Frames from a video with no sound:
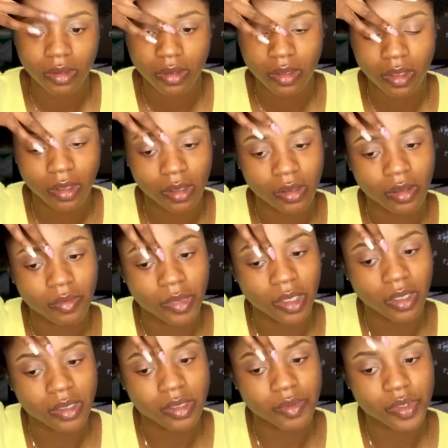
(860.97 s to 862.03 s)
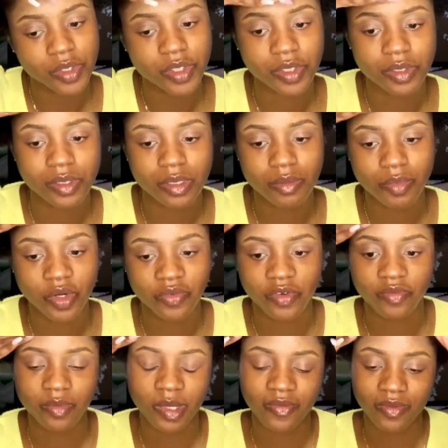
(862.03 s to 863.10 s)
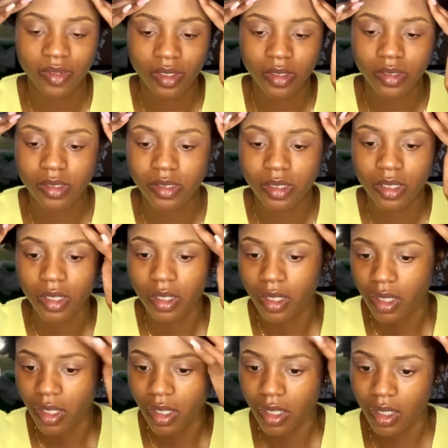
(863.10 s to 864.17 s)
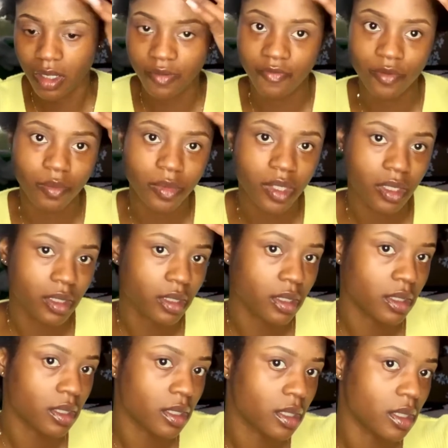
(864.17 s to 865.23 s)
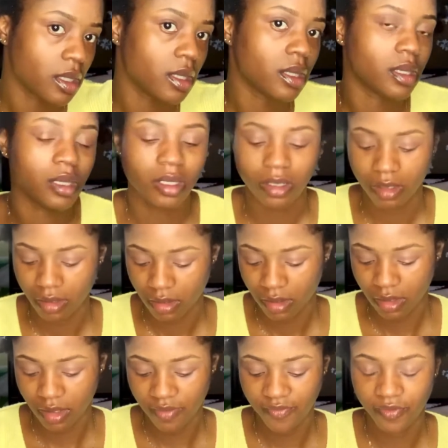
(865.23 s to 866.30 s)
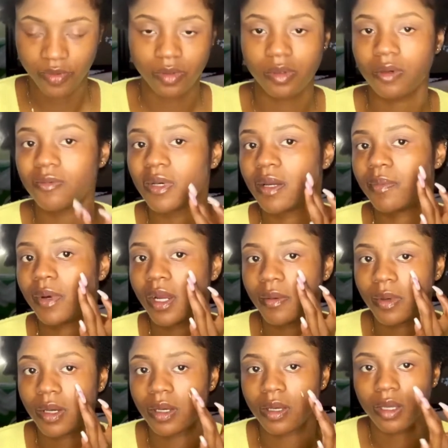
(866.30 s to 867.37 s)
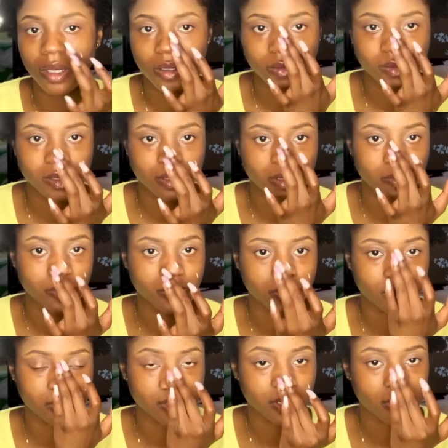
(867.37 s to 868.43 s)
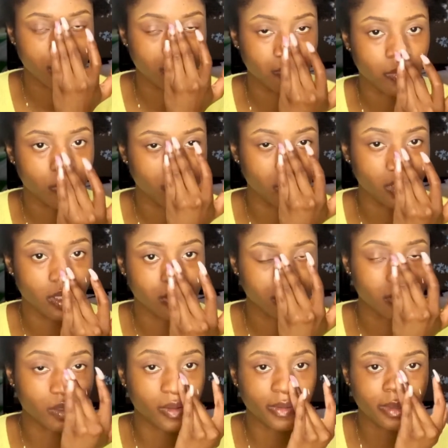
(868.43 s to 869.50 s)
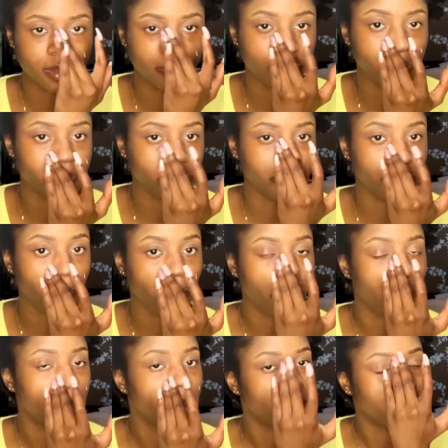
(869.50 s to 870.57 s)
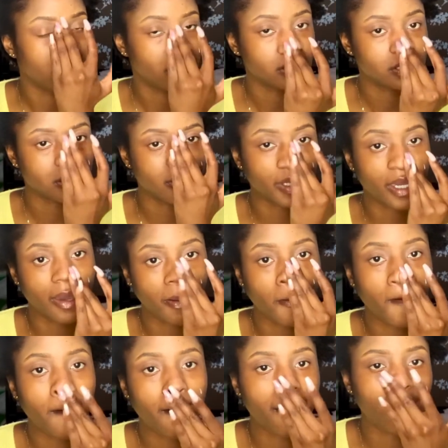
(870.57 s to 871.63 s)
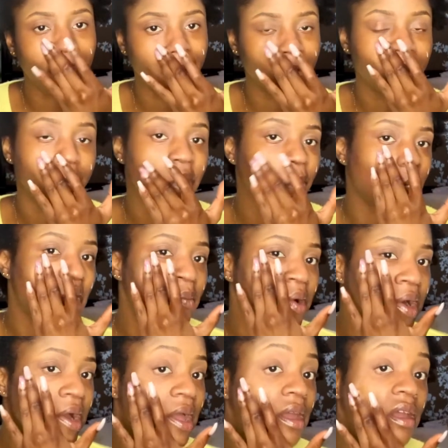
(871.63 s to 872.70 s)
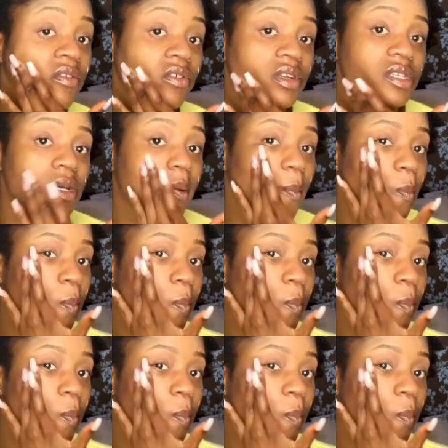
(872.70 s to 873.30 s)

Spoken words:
ignore me guys, I'm just using both of my fingers. For me, if you don't wear a primer, how is it supposed to sit down properly? It's not going to sit properly. So yeah, I wear my primer every time,